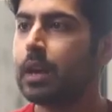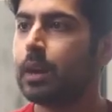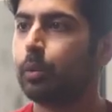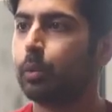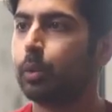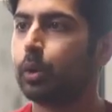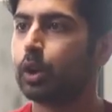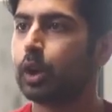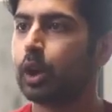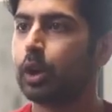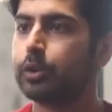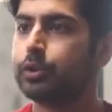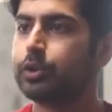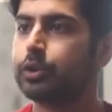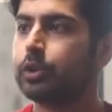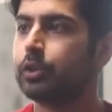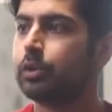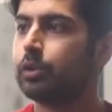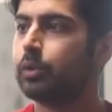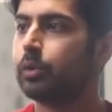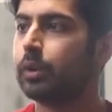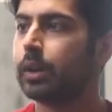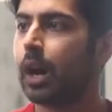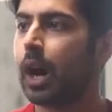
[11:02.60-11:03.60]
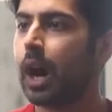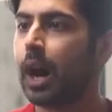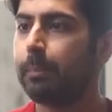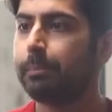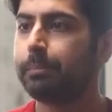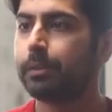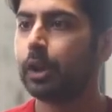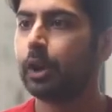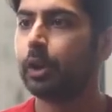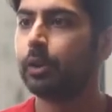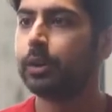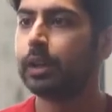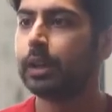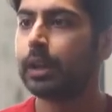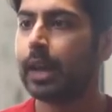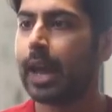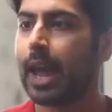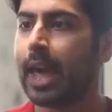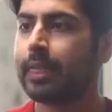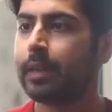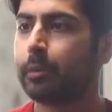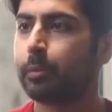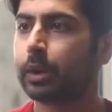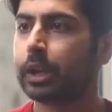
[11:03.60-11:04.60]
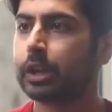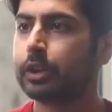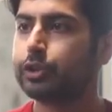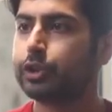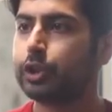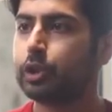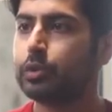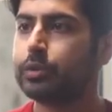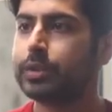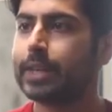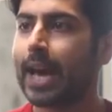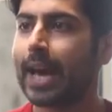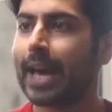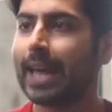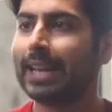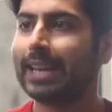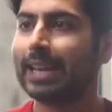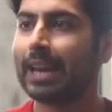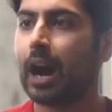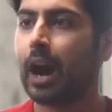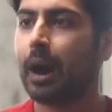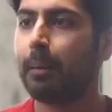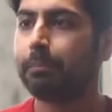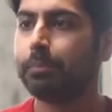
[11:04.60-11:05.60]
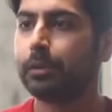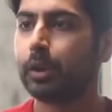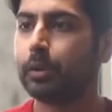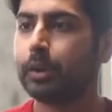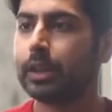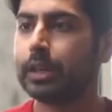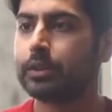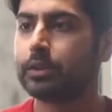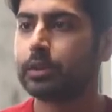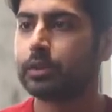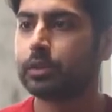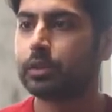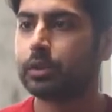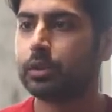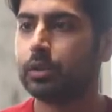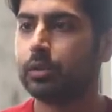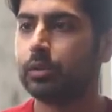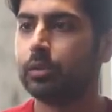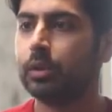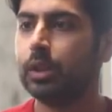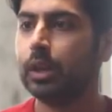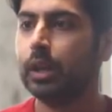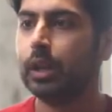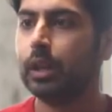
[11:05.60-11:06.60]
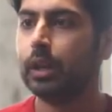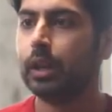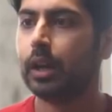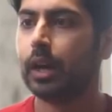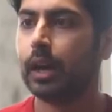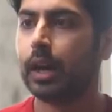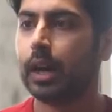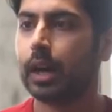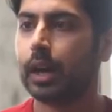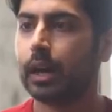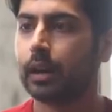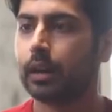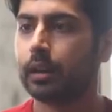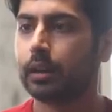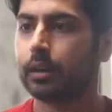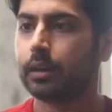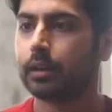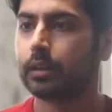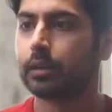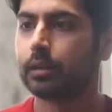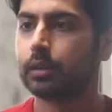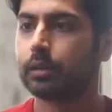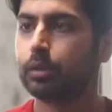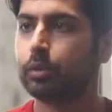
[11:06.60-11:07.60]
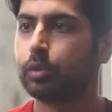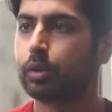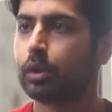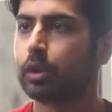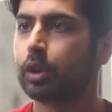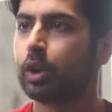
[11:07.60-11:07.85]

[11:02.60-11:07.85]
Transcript: We'll go to upload, and then we're going to choose that and upload it to Google